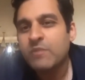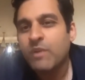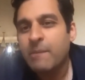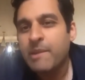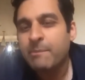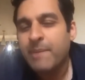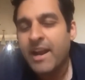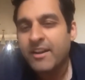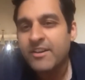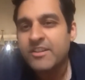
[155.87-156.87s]
one being
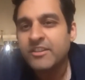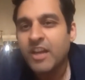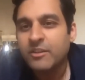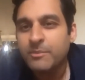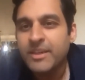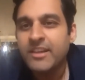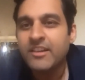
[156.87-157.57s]
patents and the other being